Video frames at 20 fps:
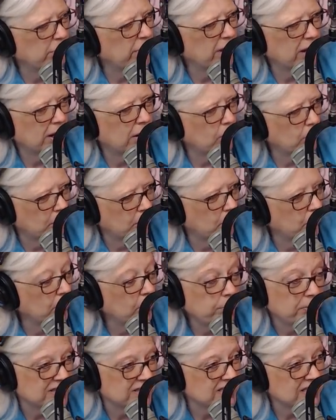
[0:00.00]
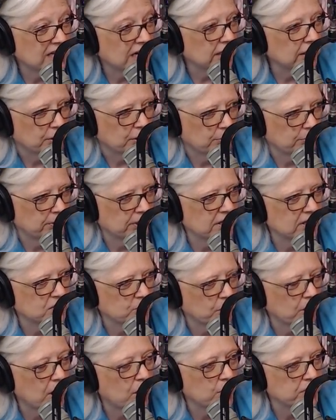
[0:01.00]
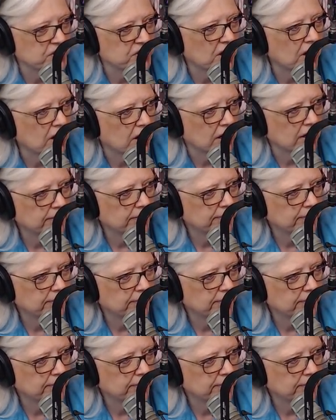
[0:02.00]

but we'll be stellar because we always are.